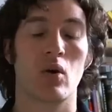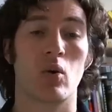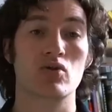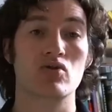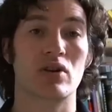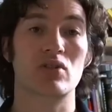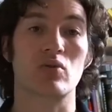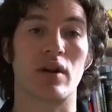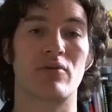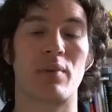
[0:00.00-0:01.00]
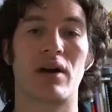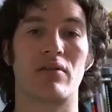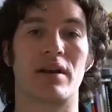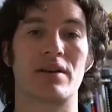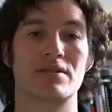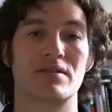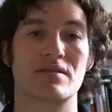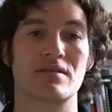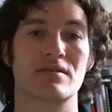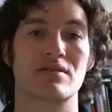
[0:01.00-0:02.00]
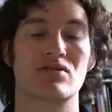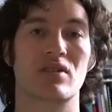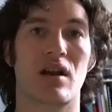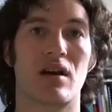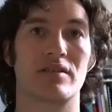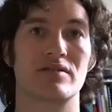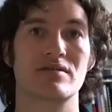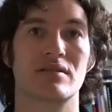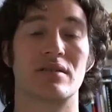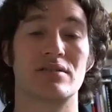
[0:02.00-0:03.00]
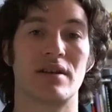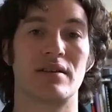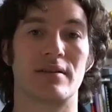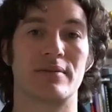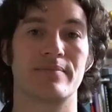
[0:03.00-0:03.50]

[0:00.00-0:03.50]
or structural level power relations, such as class and gender.